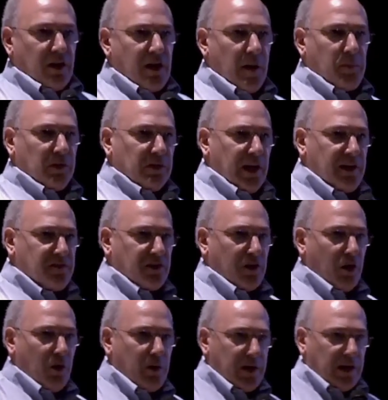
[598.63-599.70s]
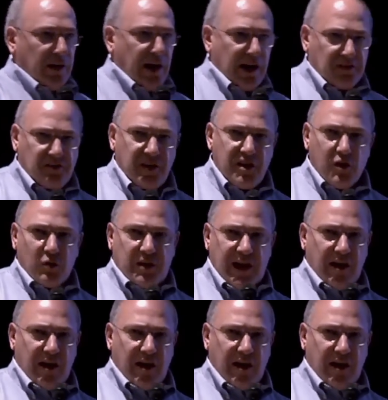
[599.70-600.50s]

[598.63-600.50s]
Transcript: a couple nights ago in an Otsego